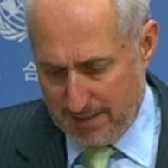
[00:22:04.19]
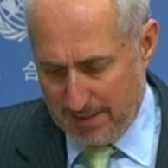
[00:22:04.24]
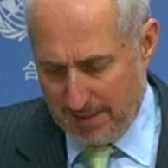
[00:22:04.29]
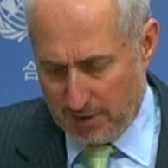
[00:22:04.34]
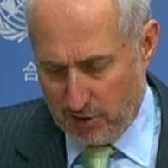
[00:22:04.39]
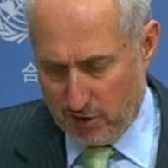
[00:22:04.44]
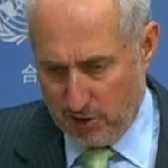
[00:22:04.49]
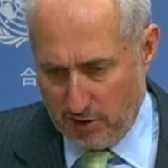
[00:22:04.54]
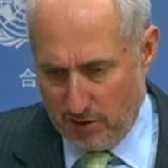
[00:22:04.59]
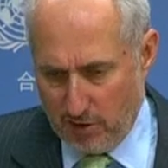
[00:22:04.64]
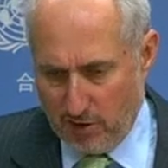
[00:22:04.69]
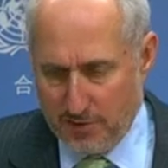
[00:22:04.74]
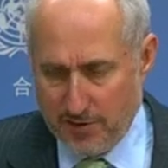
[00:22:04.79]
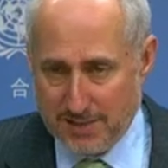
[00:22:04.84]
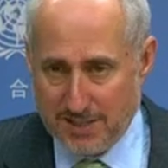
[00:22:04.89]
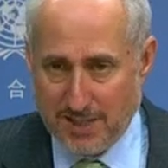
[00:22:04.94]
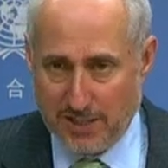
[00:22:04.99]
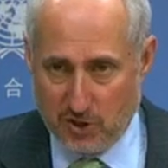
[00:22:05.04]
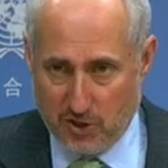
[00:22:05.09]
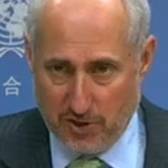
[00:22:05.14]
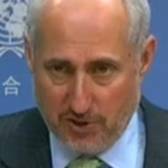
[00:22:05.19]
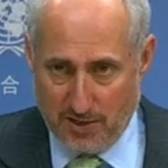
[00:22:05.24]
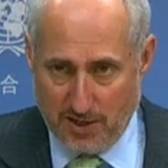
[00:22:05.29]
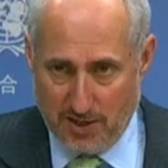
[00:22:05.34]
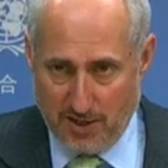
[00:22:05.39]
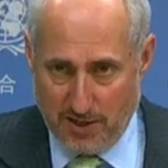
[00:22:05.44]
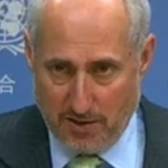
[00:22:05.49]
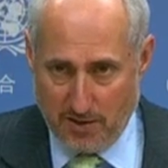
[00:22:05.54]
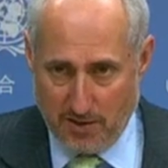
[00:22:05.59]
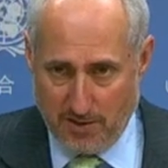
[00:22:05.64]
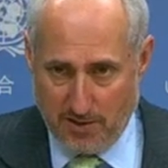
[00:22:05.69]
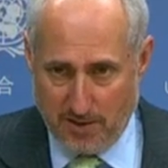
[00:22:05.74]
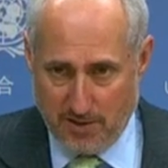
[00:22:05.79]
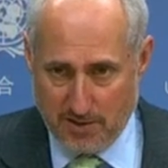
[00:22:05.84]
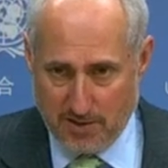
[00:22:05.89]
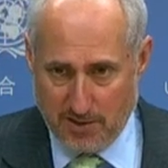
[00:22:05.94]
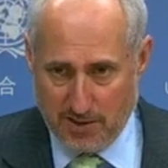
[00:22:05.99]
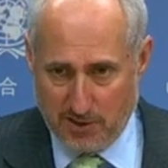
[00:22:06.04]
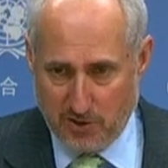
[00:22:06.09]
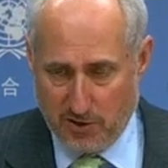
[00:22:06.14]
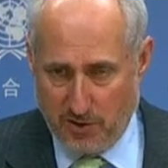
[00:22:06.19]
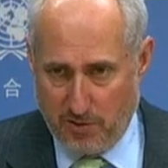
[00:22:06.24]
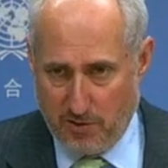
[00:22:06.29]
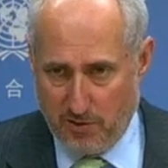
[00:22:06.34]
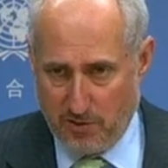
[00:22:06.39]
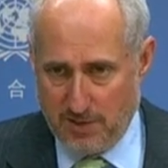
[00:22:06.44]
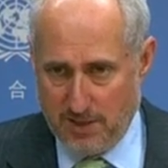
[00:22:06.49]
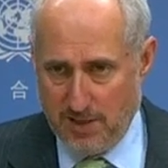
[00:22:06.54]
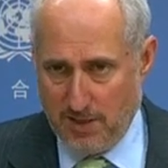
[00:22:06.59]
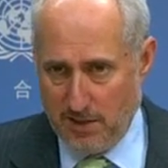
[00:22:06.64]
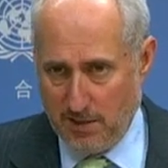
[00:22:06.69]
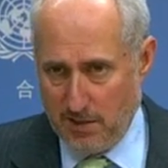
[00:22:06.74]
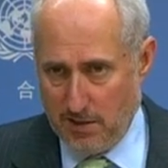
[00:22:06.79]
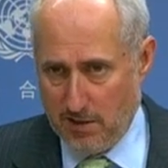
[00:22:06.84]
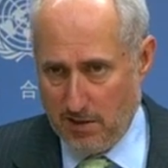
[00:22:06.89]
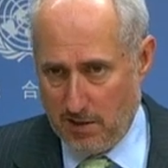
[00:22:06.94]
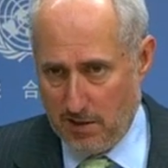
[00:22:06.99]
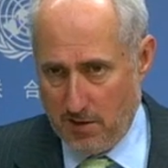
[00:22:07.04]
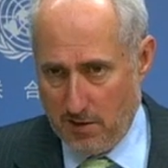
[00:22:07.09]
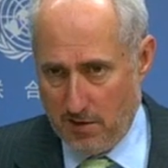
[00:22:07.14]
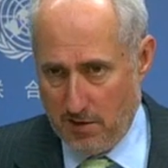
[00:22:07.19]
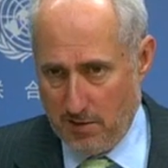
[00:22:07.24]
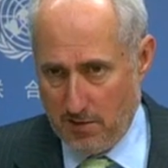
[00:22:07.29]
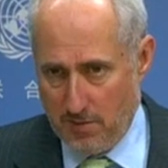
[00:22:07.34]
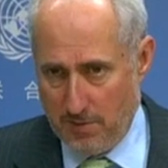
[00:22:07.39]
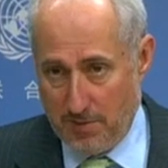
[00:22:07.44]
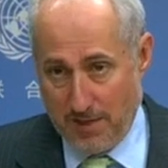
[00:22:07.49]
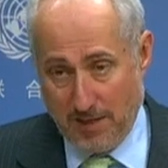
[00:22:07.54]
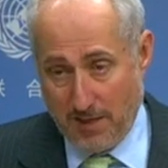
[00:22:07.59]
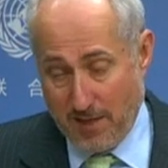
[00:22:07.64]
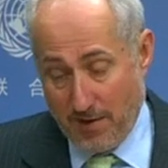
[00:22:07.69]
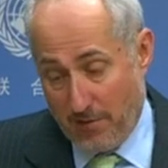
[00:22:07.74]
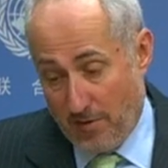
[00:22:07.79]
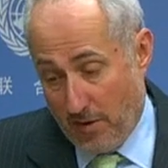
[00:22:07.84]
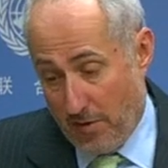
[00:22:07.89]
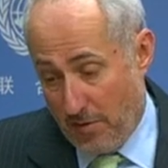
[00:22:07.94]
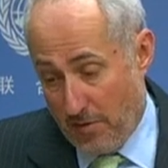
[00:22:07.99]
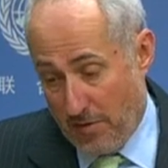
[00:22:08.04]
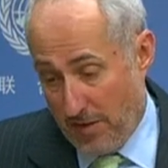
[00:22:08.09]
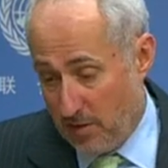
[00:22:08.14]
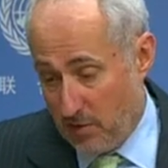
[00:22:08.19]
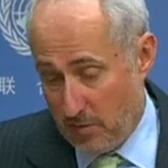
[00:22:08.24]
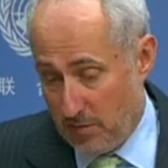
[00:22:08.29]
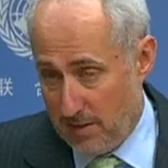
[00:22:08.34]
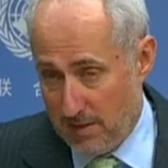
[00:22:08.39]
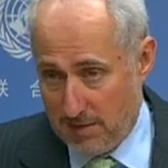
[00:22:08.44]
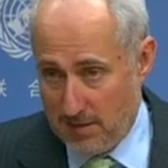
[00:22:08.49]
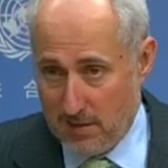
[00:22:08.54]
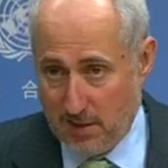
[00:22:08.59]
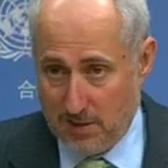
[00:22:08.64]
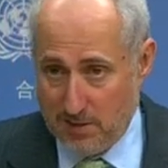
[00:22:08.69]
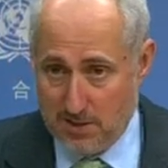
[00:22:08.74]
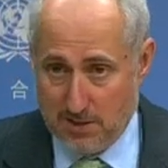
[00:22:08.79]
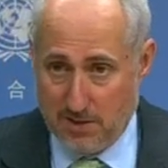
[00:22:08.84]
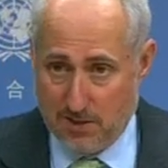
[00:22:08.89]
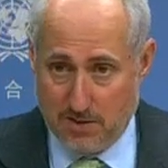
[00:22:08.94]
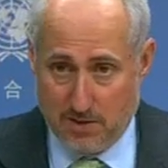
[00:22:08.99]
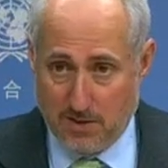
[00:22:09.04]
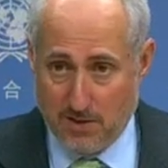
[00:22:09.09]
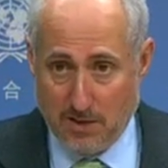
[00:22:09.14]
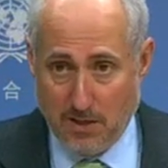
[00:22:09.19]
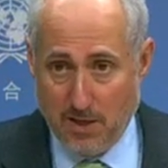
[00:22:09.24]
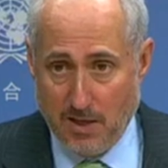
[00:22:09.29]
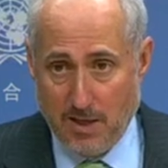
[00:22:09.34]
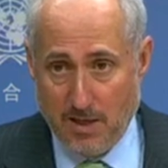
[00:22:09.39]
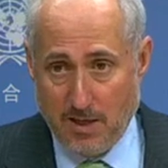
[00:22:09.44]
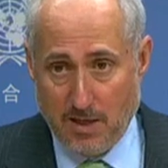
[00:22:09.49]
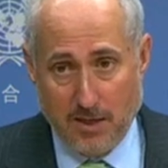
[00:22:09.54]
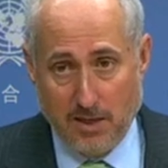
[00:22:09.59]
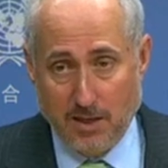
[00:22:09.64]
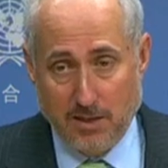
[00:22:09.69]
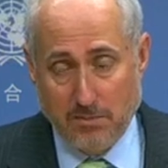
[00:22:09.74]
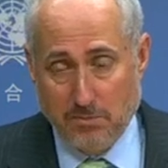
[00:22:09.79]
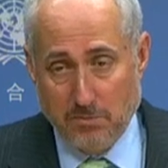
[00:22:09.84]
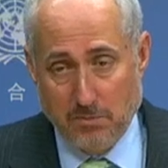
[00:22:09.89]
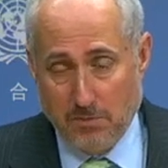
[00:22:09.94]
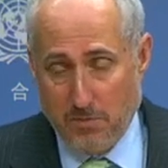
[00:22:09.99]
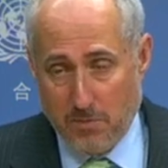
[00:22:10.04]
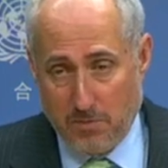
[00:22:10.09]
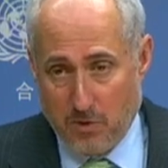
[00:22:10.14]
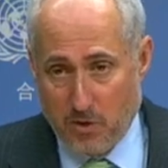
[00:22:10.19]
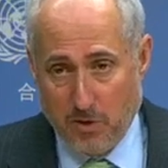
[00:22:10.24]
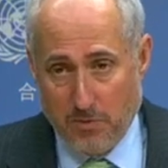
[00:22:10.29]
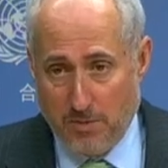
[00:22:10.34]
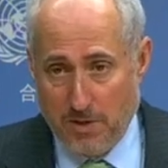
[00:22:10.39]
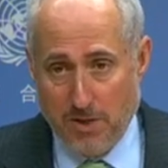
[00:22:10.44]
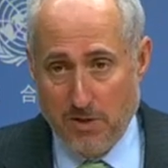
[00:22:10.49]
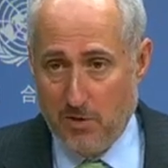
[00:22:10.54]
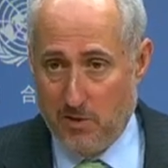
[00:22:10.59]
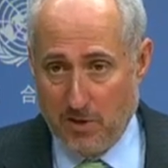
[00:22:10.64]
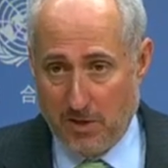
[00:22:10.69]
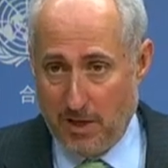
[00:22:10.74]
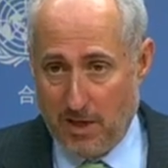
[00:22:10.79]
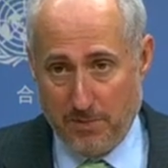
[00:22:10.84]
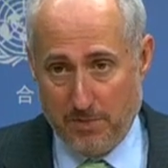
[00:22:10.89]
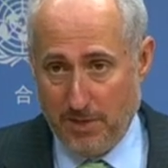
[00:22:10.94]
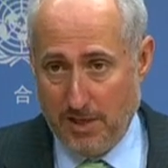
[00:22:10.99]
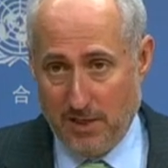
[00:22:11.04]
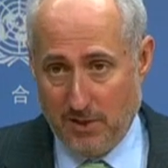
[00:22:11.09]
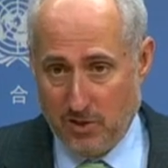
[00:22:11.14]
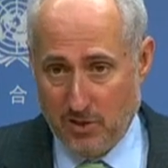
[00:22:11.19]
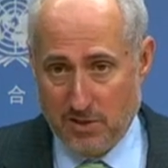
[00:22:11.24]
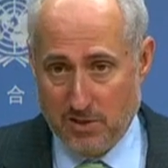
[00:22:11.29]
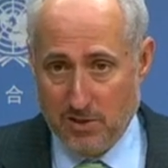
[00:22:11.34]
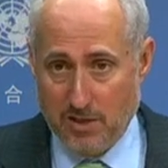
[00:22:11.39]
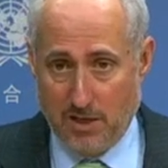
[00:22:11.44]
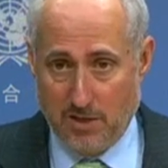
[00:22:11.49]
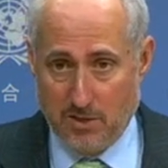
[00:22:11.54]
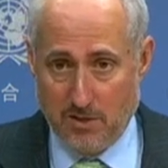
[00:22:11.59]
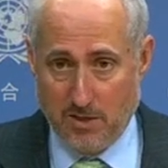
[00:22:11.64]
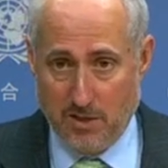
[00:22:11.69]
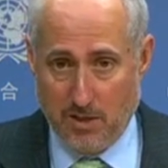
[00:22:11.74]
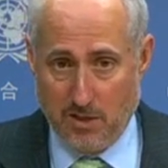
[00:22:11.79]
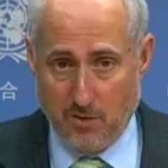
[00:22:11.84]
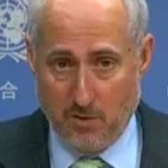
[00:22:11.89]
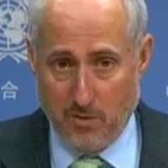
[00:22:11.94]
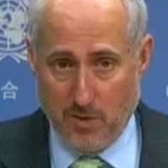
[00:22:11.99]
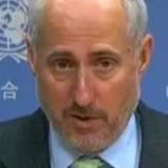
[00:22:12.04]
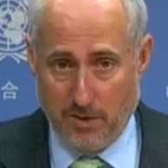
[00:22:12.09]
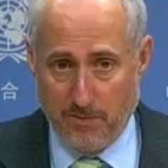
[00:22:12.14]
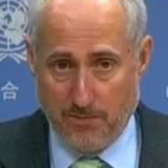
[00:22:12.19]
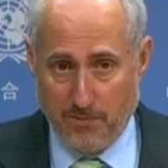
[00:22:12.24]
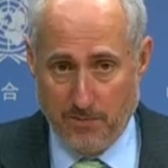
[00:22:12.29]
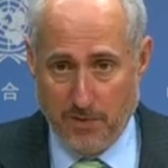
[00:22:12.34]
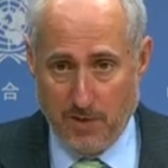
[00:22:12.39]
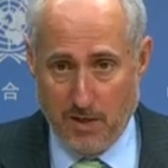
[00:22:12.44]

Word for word: section on the section that I, I think section 13B. Uh, if other things were discussed, could be, could not be. I'm just not, not aware.